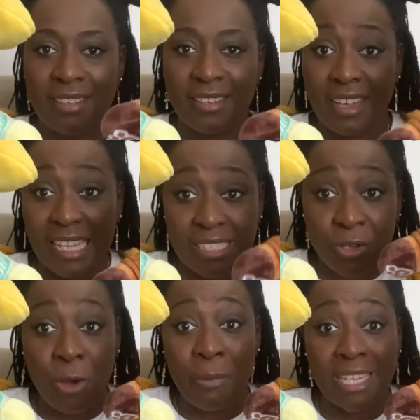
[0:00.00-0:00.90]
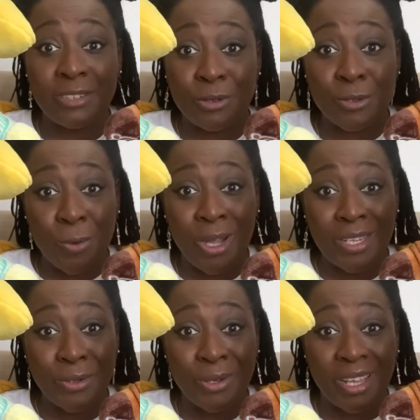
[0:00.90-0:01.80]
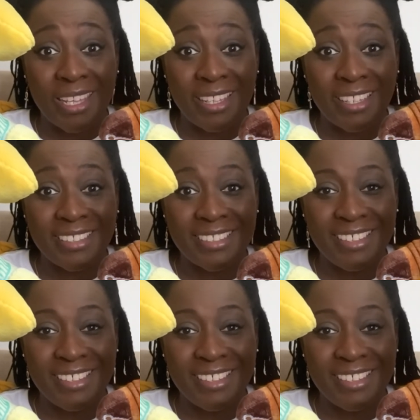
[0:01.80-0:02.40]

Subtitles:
I think Tom actually looks quite good like this.